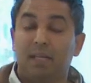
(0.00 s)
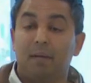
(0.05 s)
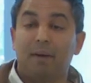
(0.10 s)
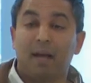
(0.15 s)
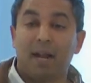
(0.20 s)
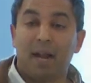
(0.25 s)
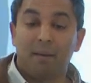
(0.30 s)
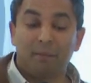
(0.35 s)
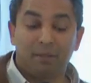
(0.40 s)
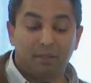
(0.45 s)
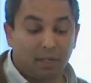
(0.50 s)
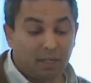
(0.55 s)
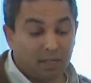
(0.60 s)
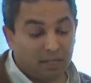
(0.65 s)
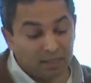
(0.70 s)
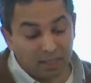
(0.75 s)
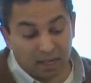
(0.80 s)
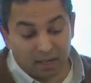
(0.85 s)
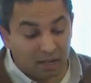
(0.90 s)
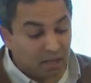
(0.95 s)
thing about Amazon? And
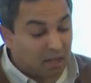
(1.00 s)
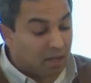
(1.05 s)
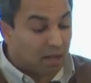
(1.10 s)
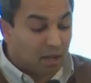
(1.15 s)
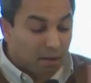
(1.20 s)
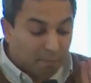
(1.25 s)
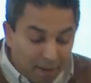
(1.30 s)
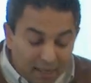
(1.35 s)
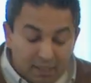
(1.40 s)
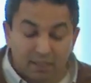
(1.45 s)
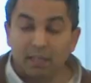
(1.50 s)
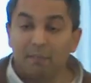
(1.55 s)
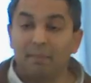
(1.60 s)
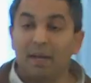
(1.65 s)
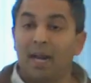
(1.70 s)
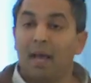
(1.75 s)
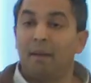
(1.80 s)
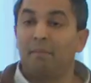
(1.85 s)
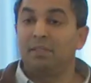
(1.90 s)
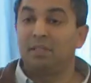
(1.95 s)
he said, best thing
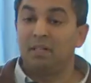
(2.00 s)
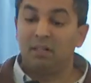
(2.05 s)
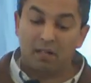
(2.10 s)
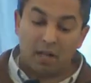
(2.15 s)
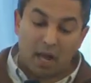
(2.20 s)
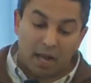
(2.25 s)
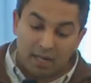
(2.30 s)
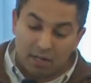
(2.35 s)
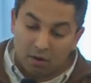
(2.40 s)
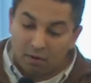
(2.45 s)
about Amazon, I